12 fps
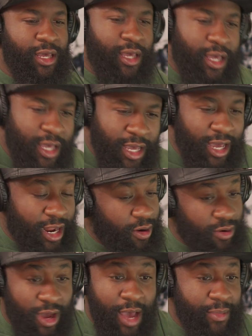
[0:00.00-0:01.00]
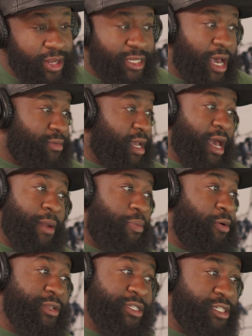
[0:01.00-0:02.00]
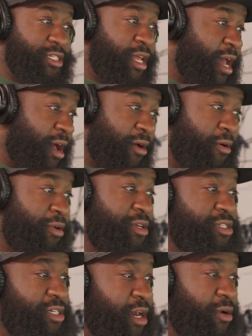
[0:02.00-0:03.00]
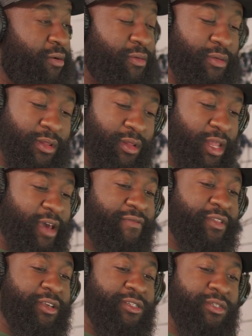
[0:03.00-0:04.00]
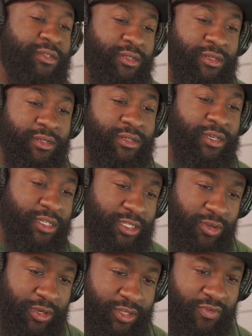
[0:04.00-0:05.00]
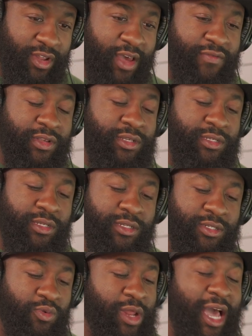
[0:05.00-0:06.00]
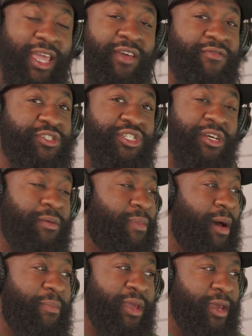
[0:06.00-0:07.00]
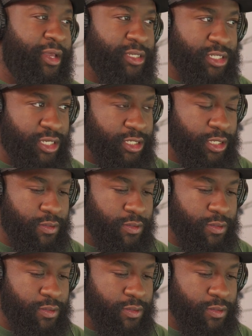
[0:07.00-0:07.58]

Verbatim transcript: And I don't know how many times I gotta point this shit out on this channel. Leftists, these sorts of leftists, do not give a shit about being consistent.